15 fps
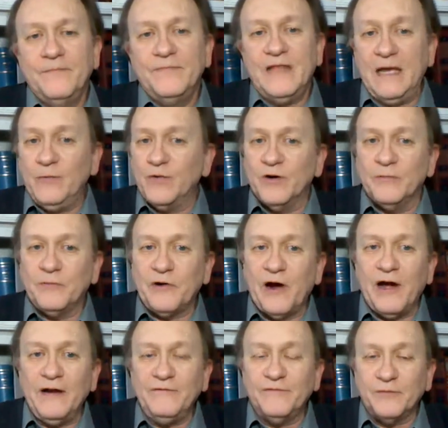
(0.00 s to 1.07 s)
They were a
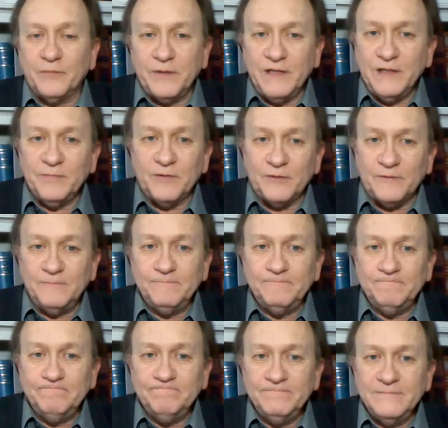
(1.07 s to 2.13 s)
prideful people.
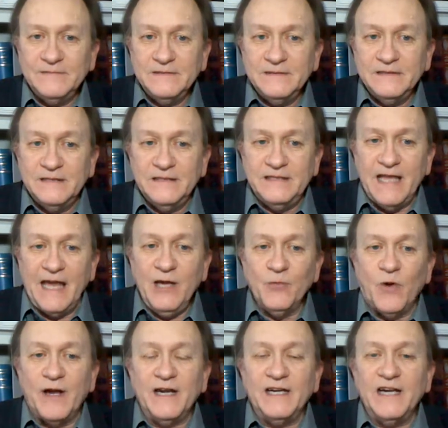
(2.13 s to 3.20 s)
They
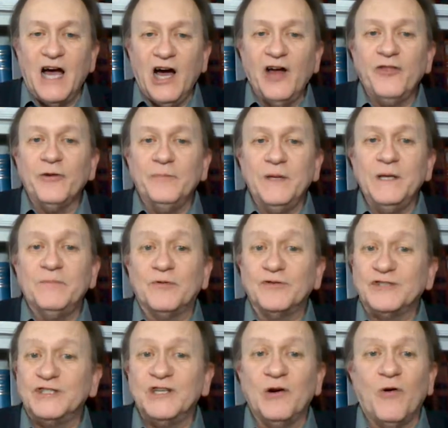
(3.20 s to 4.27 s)
wanted other people
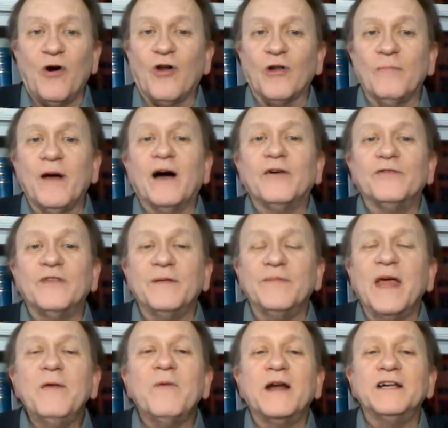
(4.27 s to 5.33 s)
to know all about them.
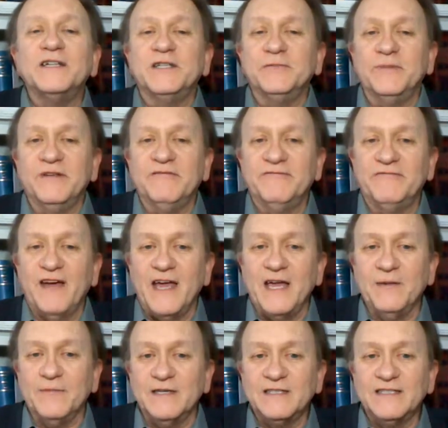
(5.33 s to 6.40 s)
They wanted to be
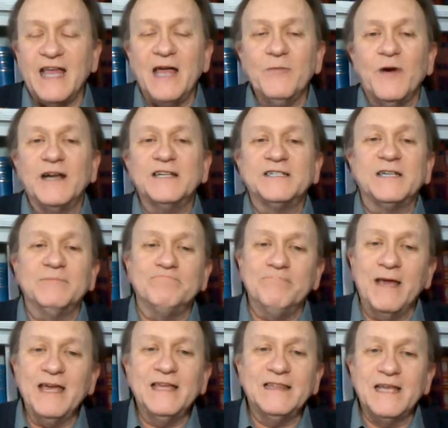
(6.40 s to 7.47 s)
famous. They wanted to
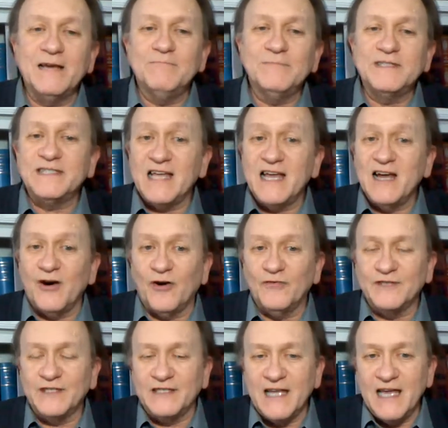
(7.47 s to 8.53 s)
make
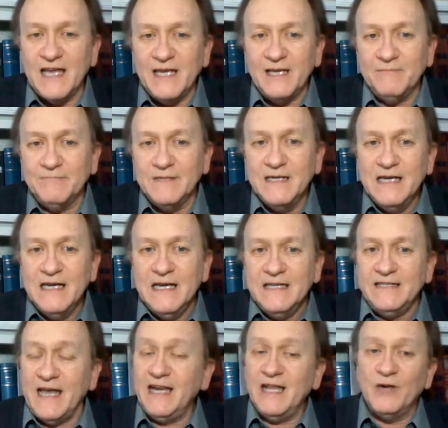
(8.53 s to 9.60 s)
themselves a name.
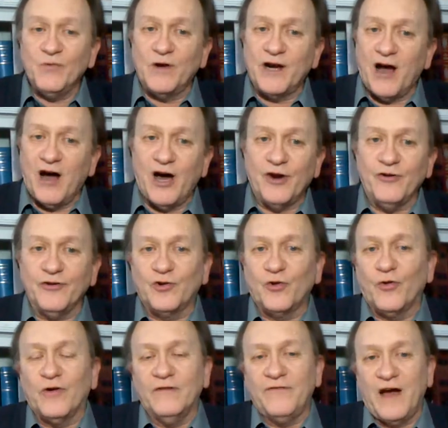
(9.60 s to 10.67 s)
They didn't want to honor and
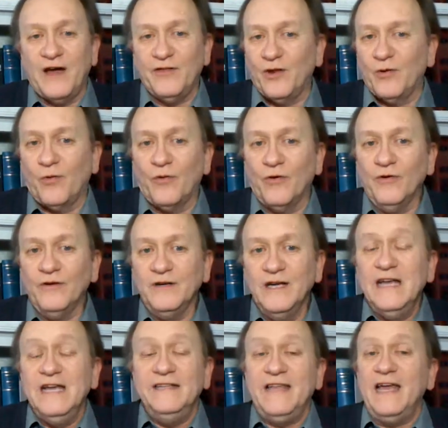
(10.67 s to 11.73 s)
glorify the Lord.
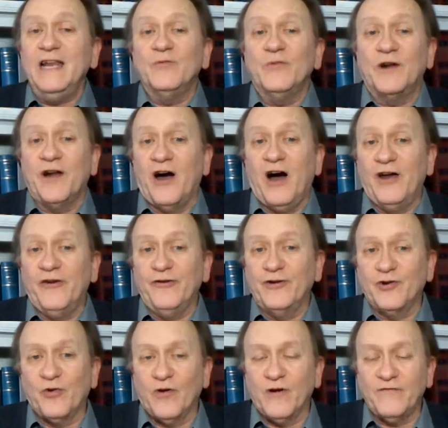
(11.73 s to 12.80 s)
They didn't want to honor
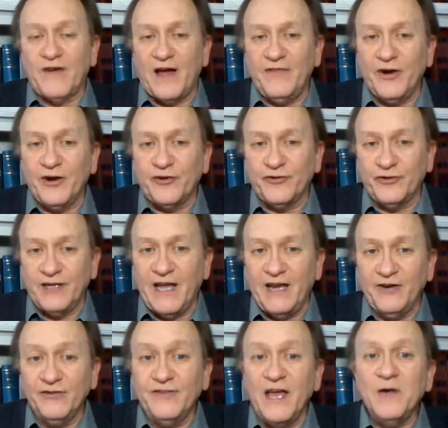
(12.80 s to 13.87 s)
and glorify their
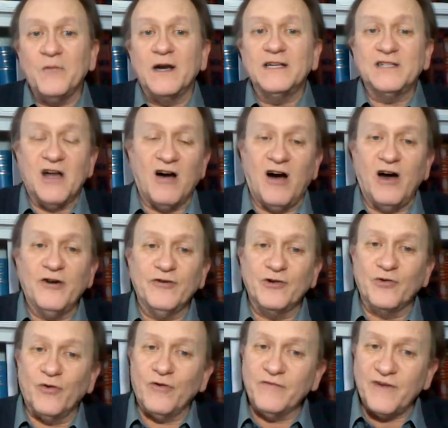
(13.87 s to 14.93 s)
Creator. They wanted to honor and
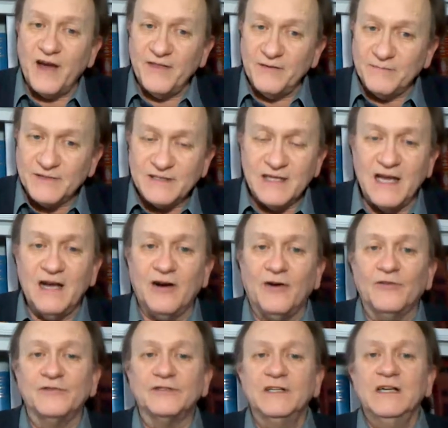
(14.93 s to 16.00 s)
glorify
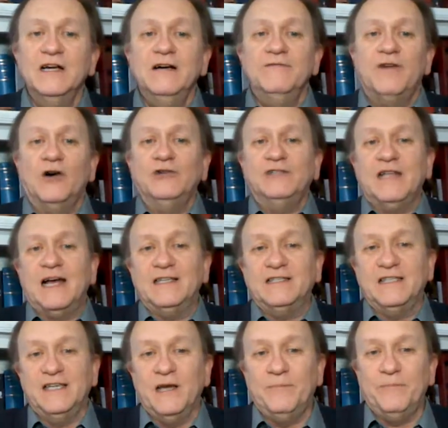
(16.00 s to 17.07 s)
themselves. Folks, that's
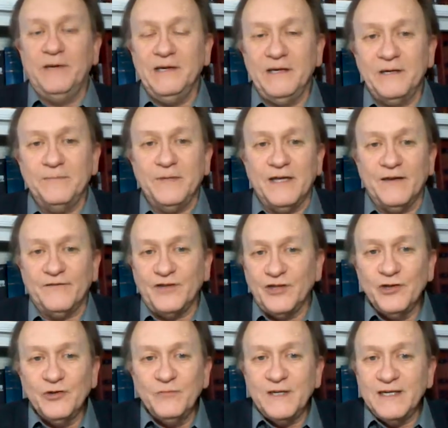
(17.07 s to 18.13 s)
the epitome of
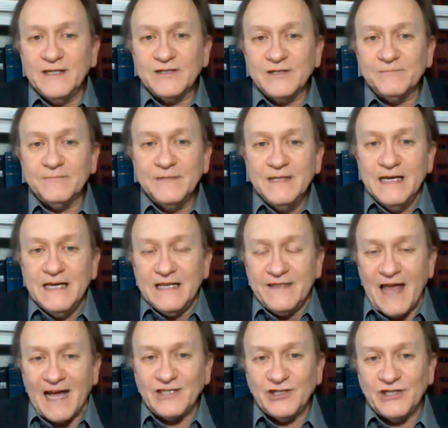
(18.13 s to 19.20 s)
humanism.
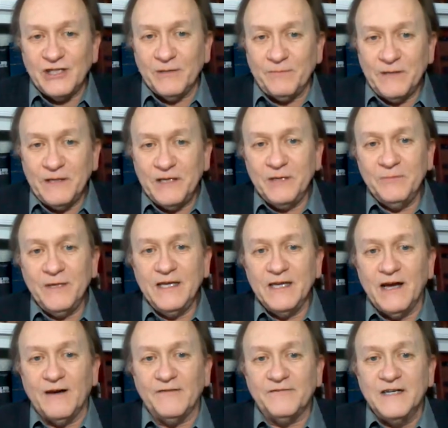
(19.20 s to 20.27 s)
That's the epitome
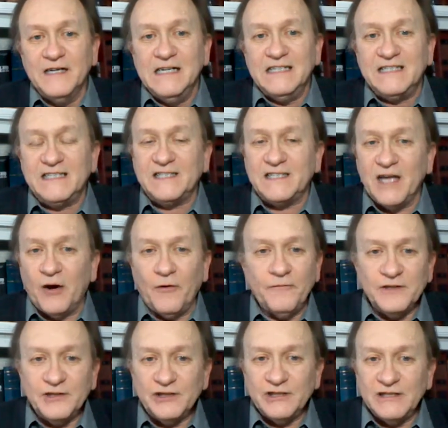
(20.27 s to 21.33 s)
of
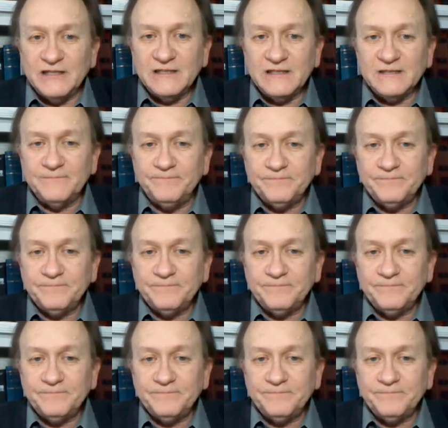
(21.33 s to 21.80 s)
selfishness.